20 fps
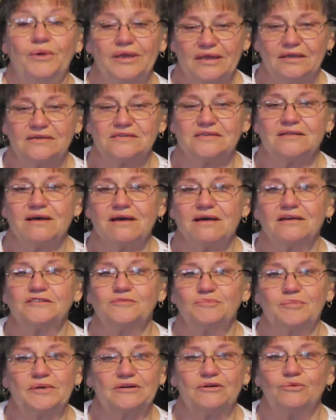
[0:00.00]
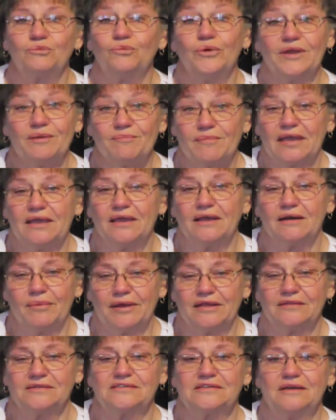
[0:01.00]
we get to the hospital, and we make it
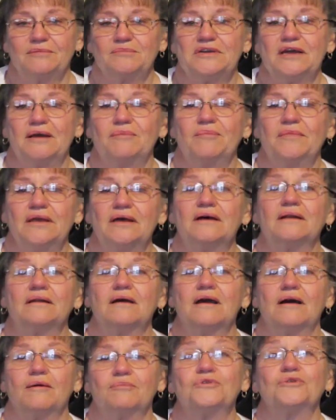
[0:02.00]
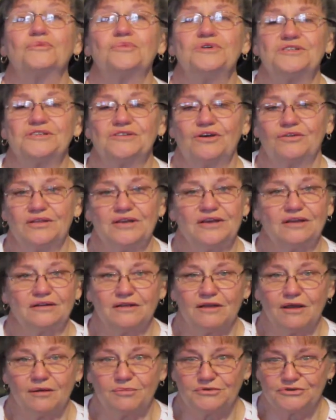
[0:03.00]
about the same time the helicopter. We saw the
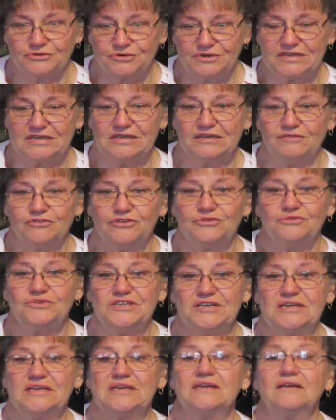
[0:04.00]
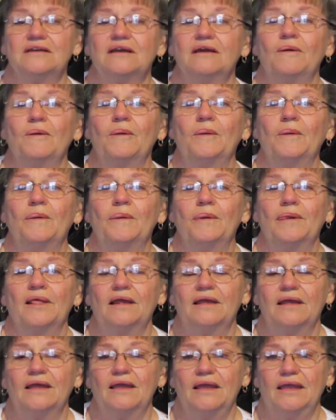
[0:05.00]
helicopter leave UT.
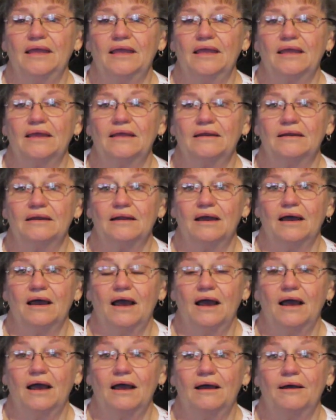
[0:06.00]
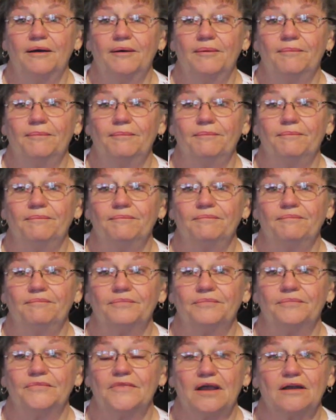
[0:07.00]
And
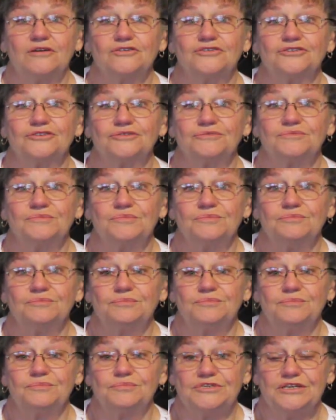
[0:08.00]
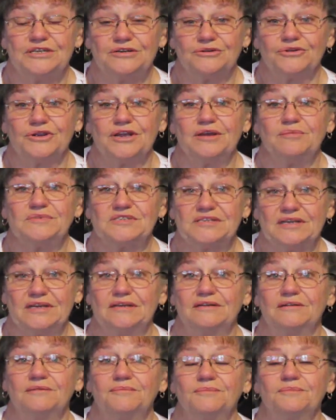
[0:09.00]
Dr. Dieter comes in